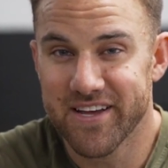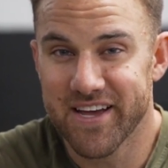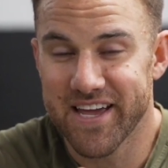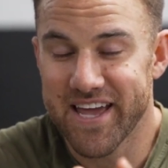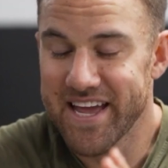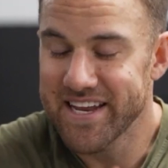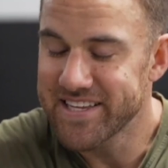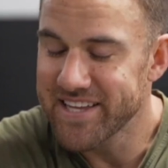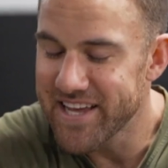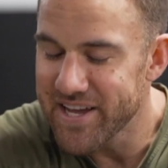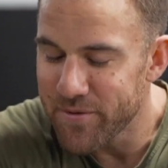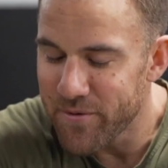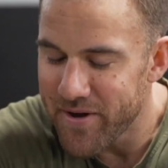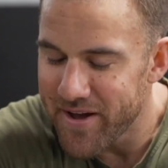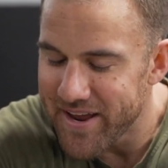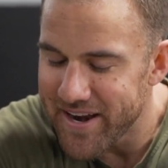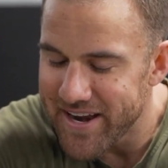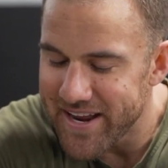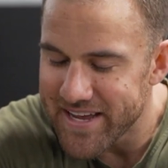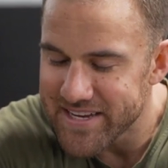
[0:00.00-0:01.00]
Can't tell you what
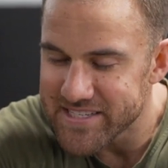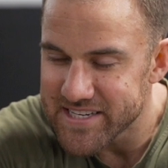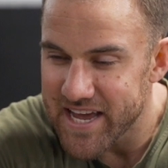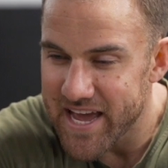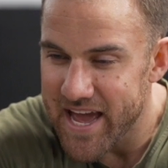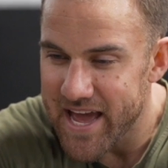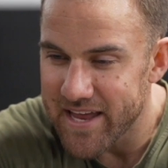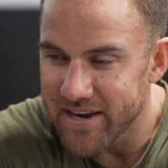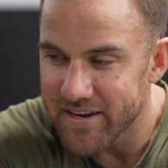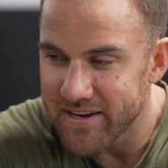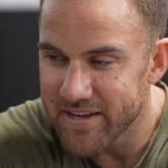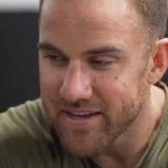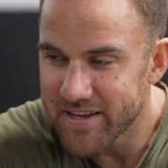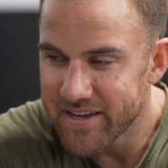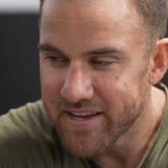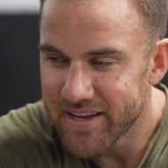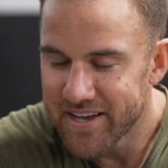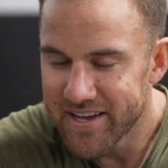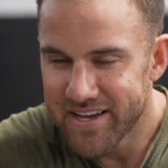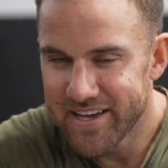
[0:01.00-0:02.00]
it is
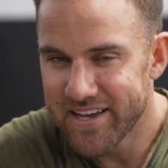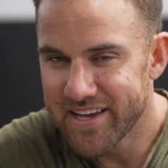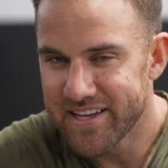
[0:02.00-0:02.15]
yet.